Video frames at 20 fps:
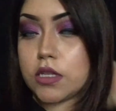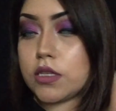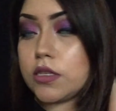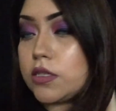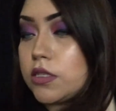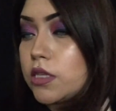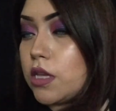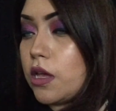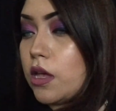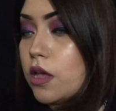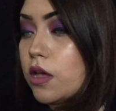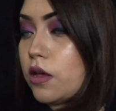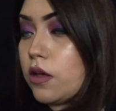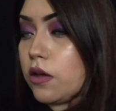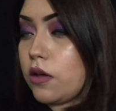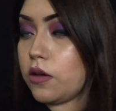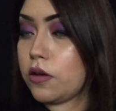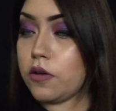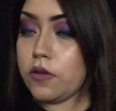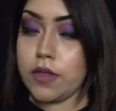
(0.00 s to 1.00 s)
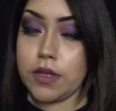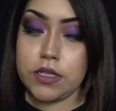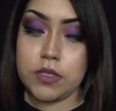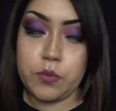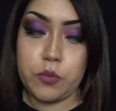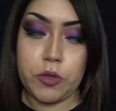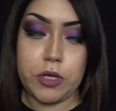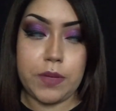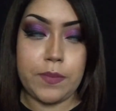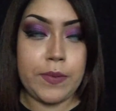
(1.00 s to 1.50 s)
So that's
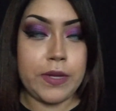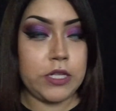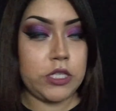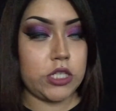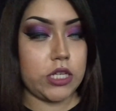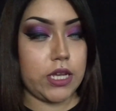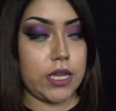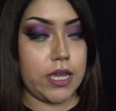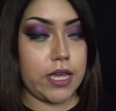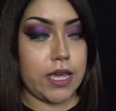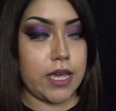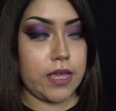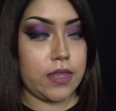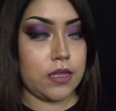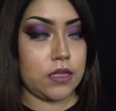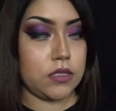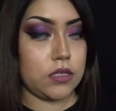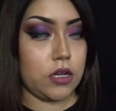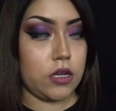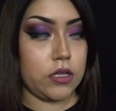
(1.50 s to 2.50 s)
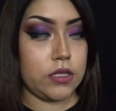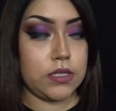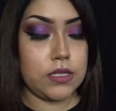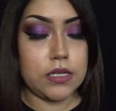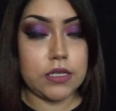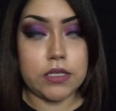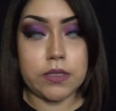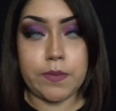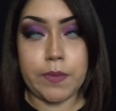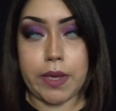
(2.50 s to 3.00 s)
pretty much it. That's all
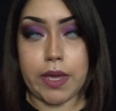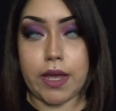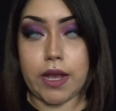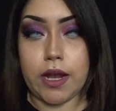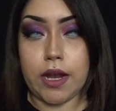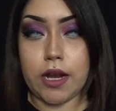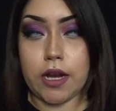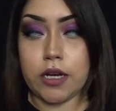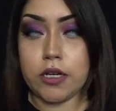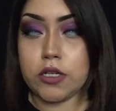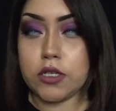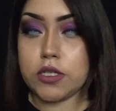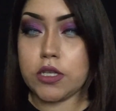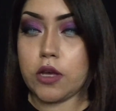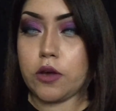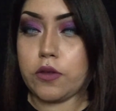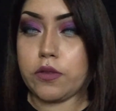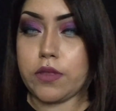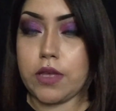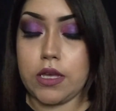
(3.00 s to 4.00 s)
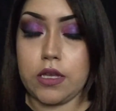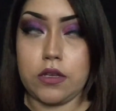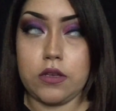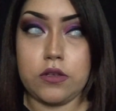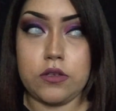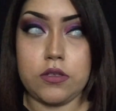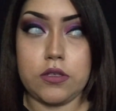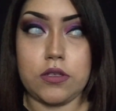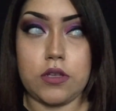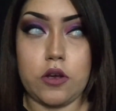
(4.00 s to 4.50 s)
6 pair. So thank
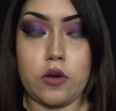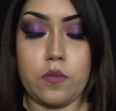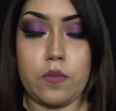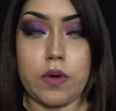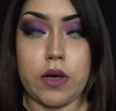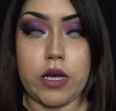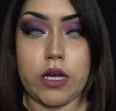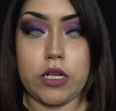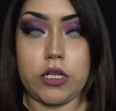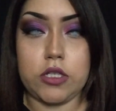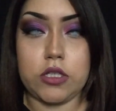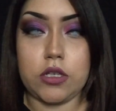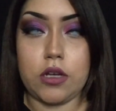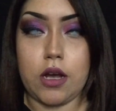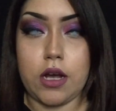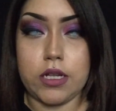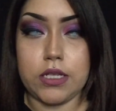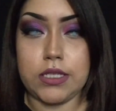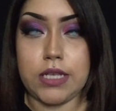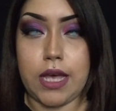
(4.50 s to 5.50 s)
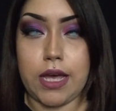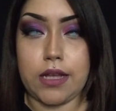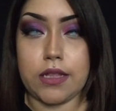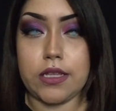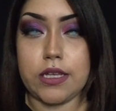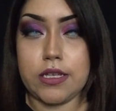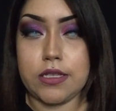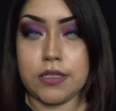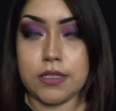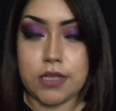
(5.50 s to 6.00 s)
you so much,
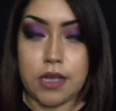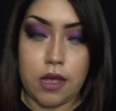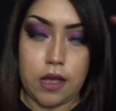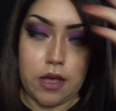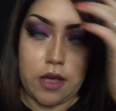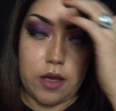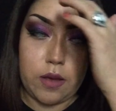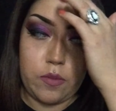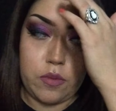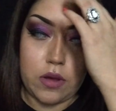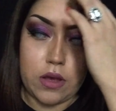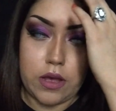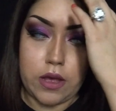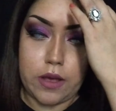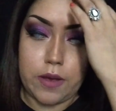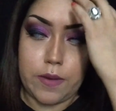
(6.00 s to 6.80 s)
Contactlenshub.